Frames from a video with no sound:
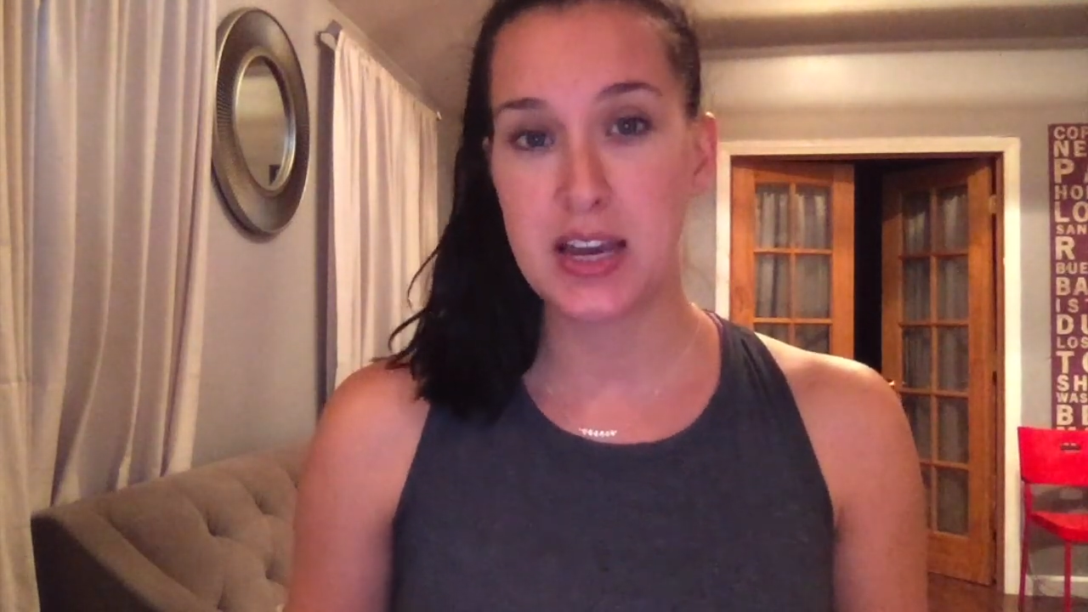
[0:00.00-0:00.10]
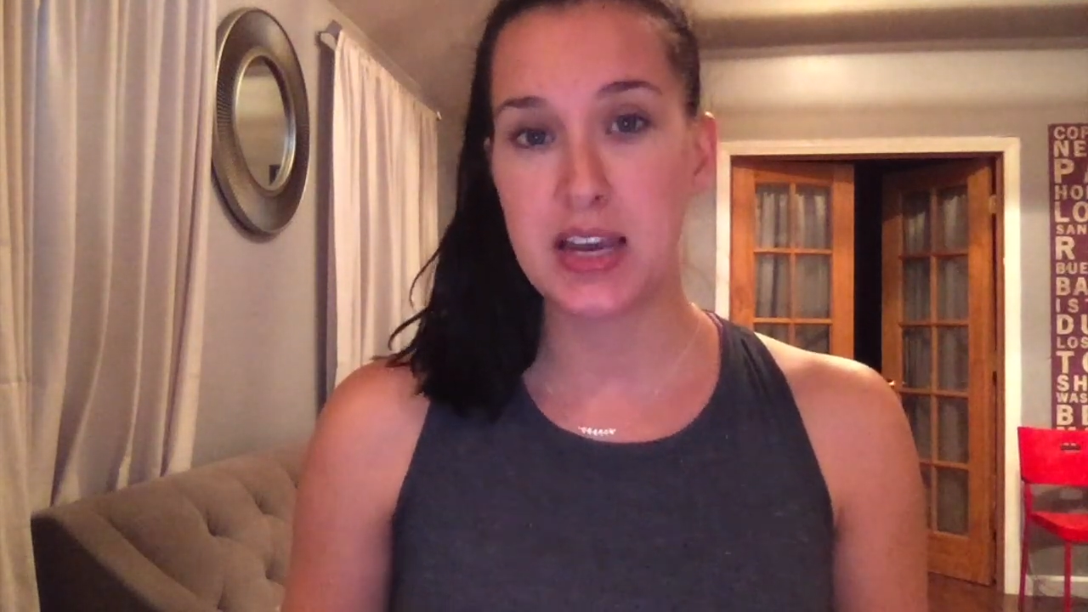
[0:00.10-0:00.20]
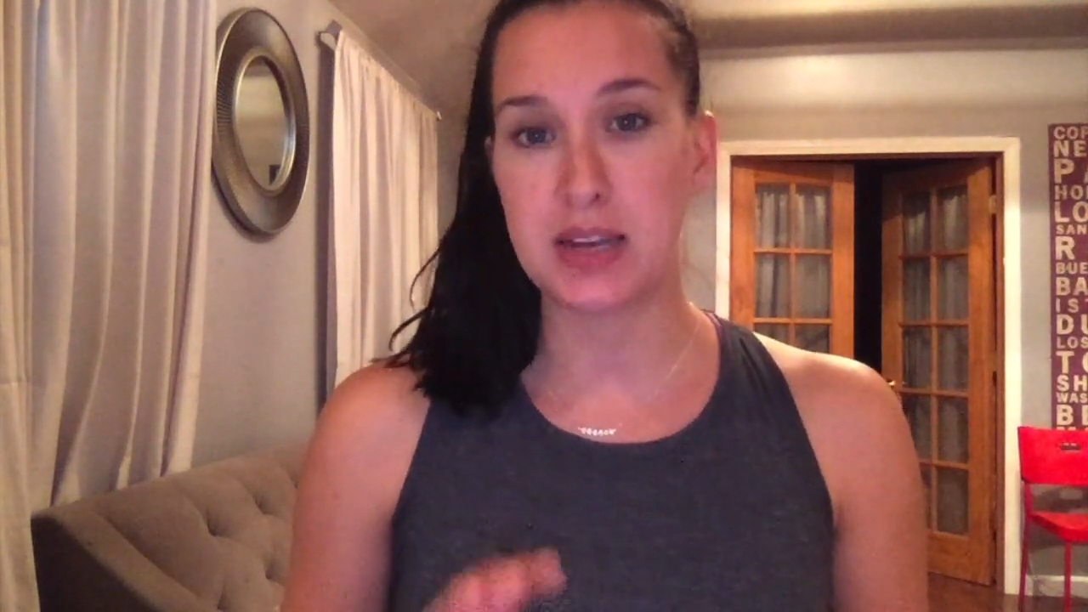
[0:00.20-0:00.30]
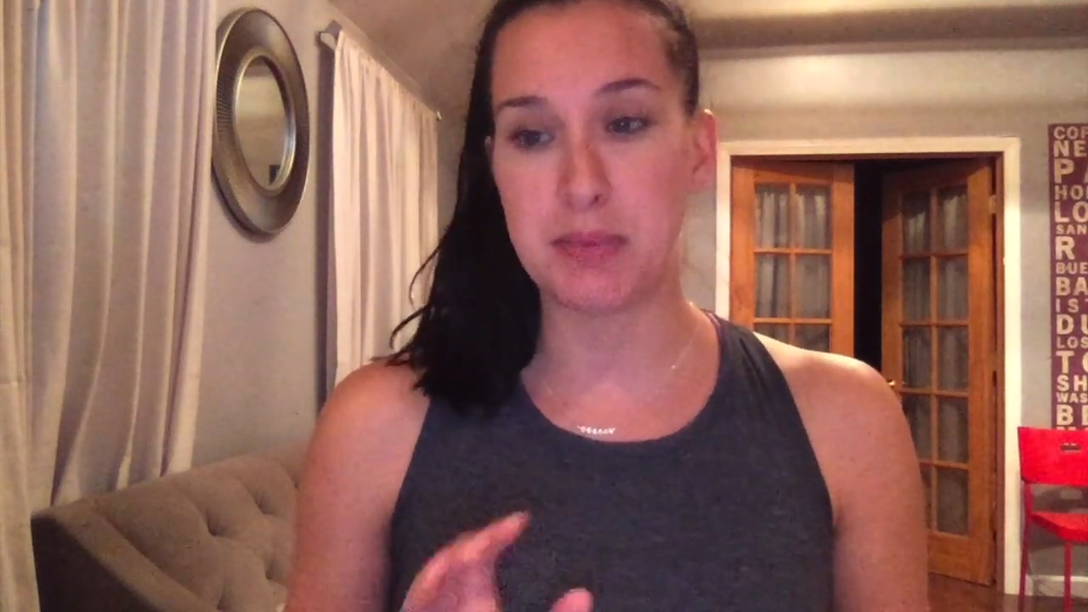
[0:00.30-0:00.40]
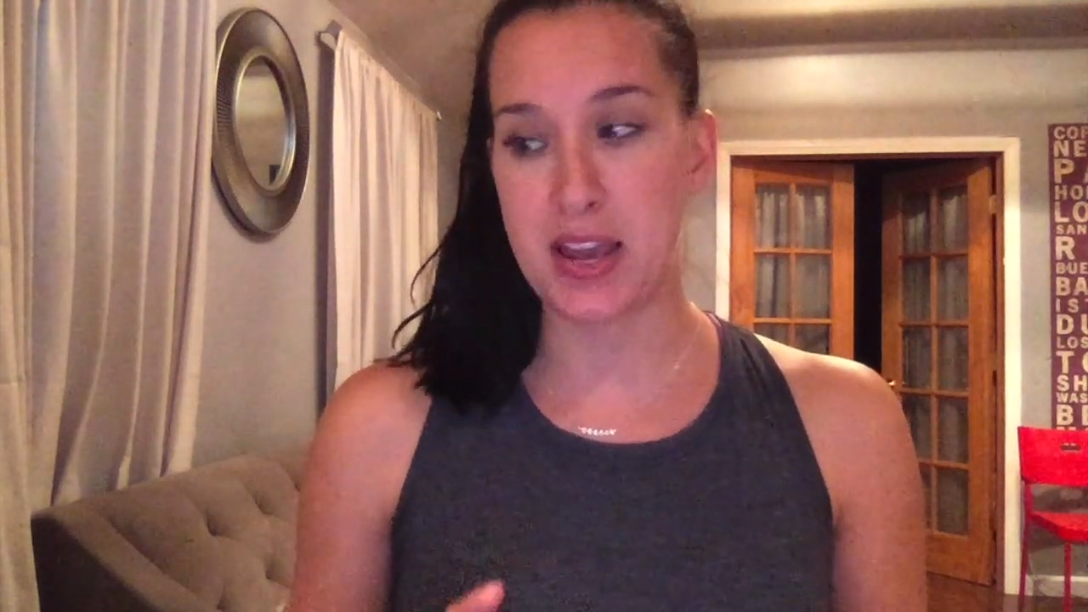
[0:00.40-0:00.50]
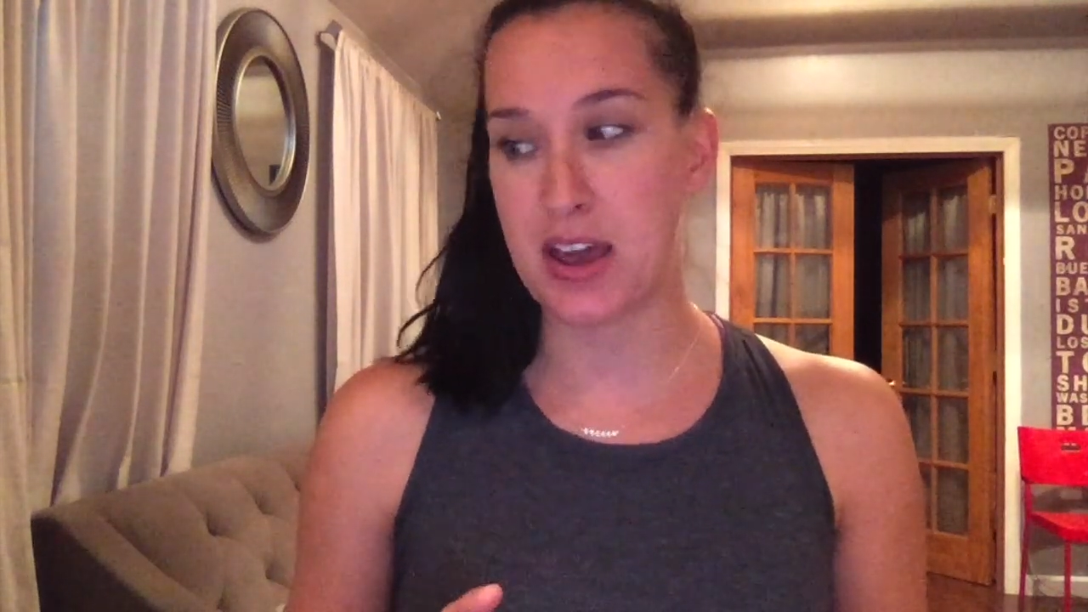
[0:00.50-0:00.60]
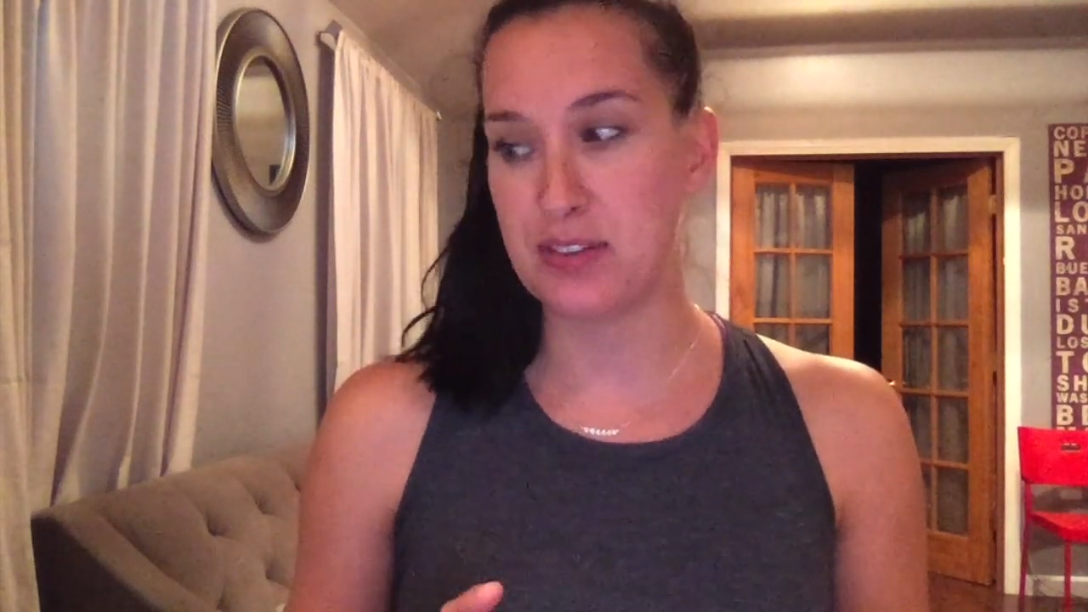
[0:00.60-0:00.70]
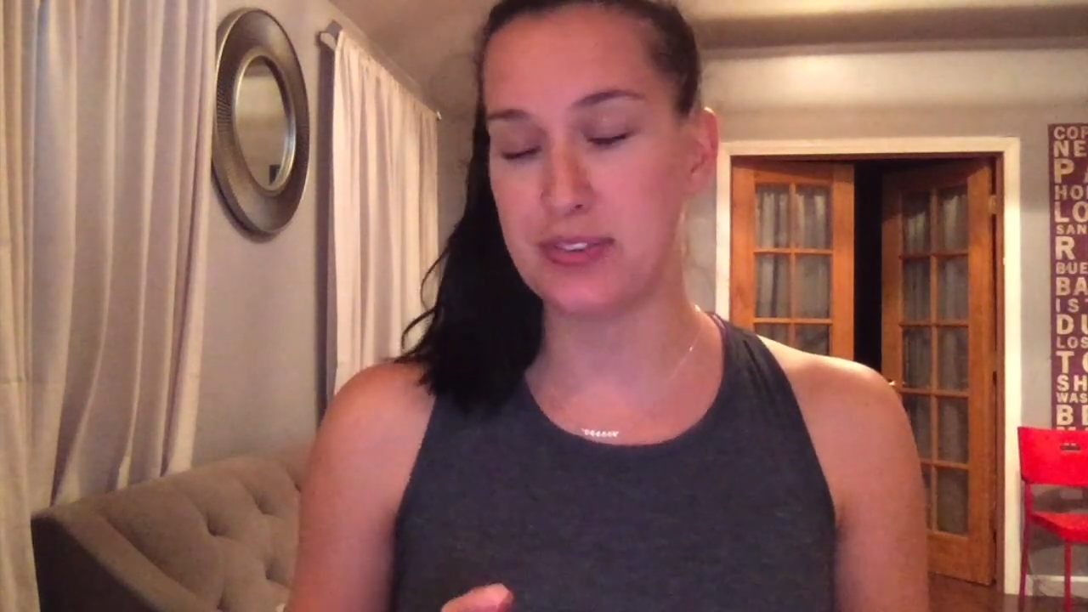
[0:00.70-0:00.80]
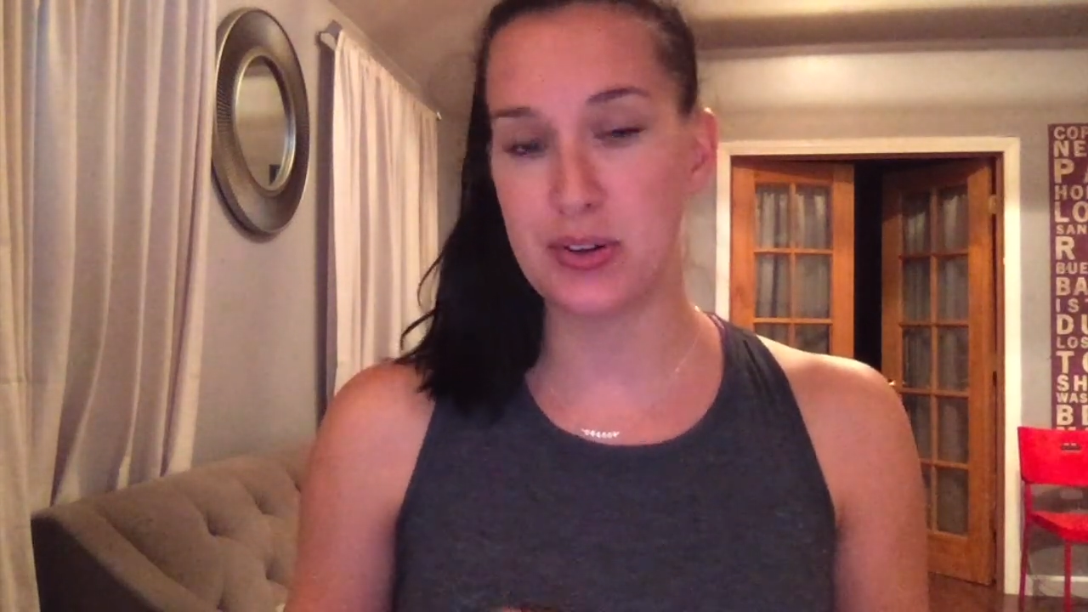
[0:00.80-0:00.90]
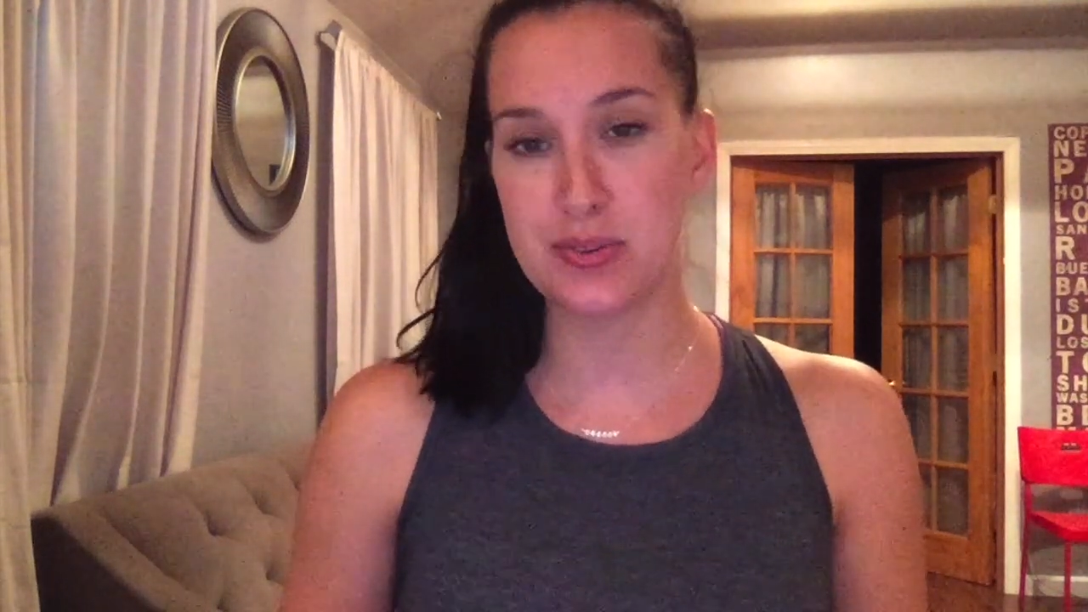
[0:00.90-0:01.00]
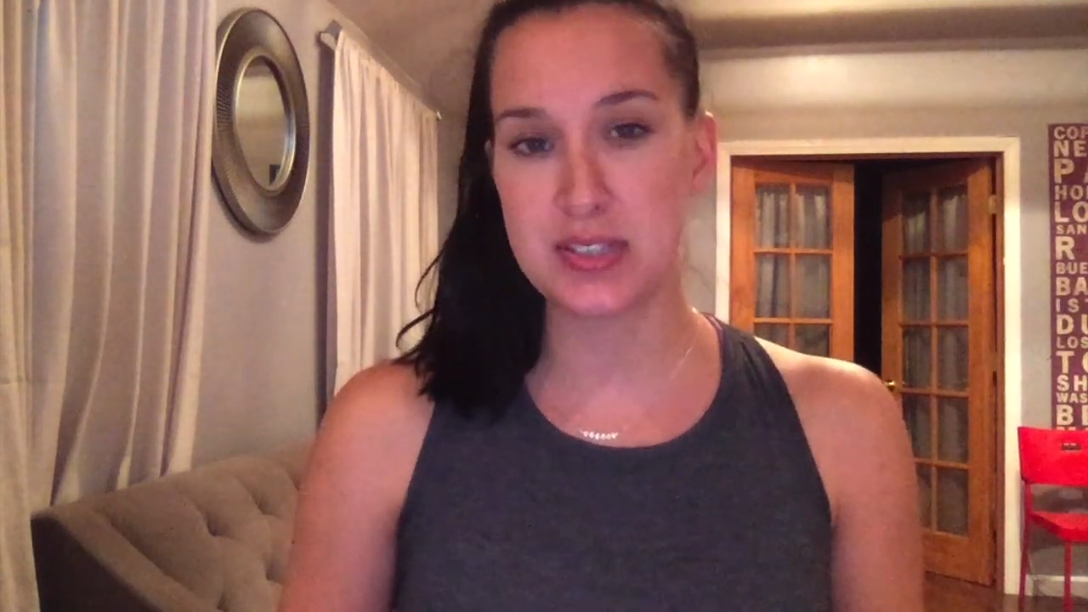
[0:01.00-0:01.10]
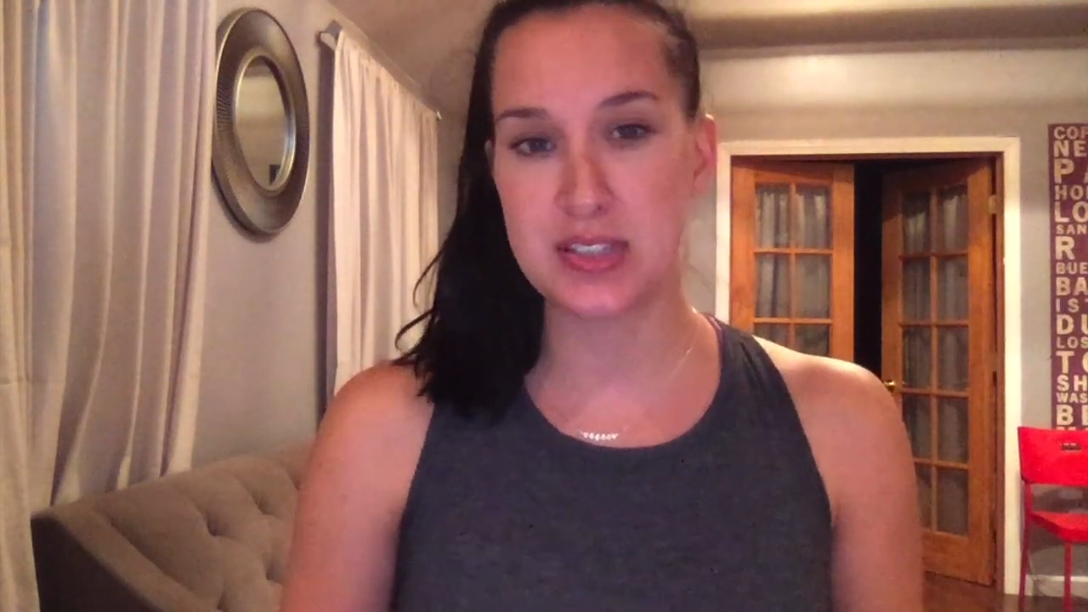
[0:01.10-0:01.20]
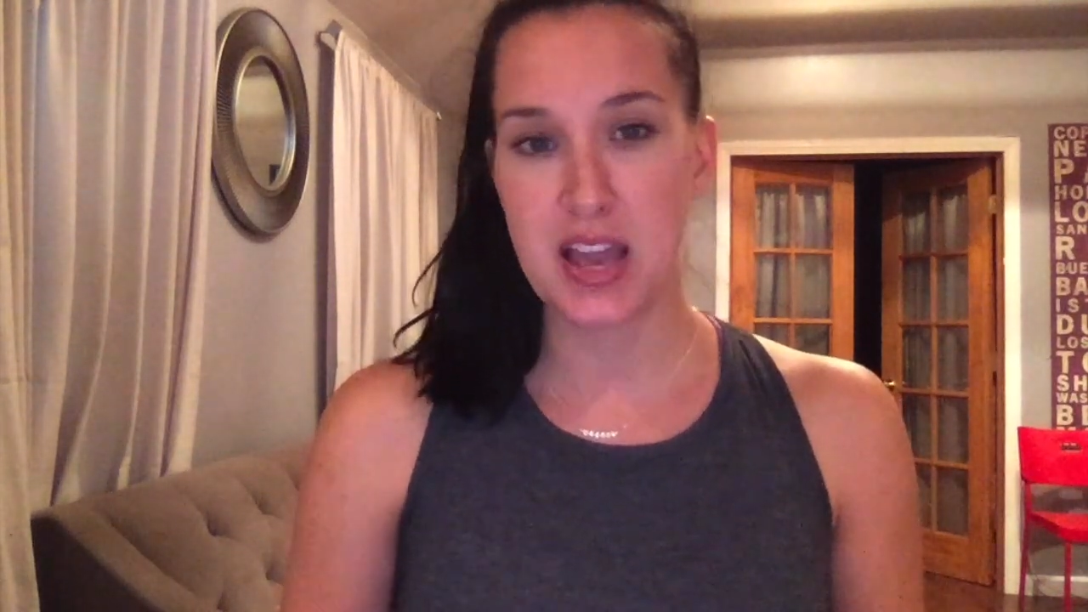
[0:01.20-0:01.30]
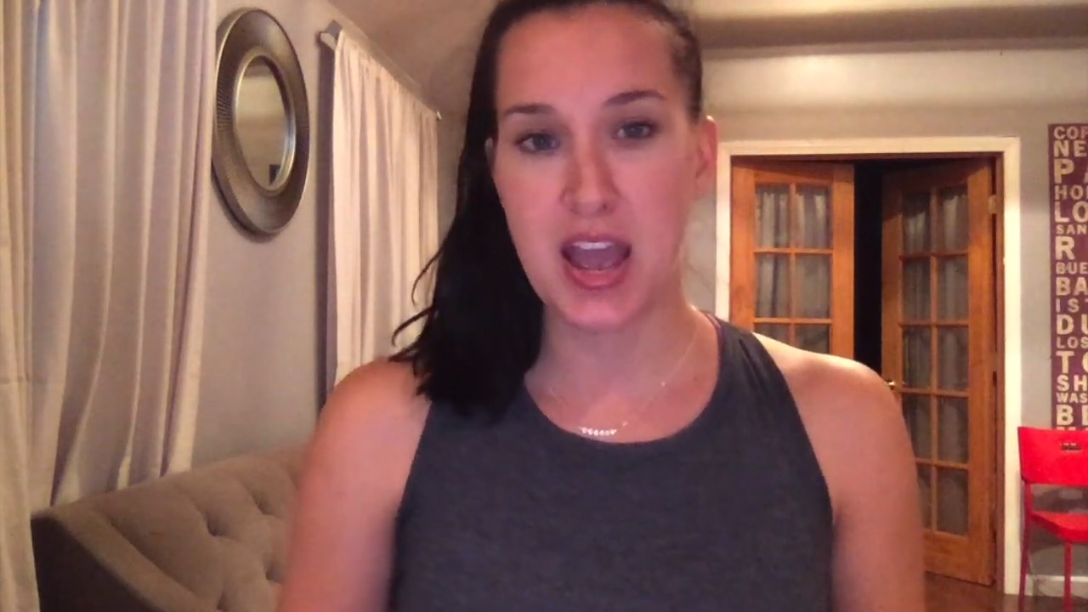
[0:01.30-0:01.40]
in my headphones,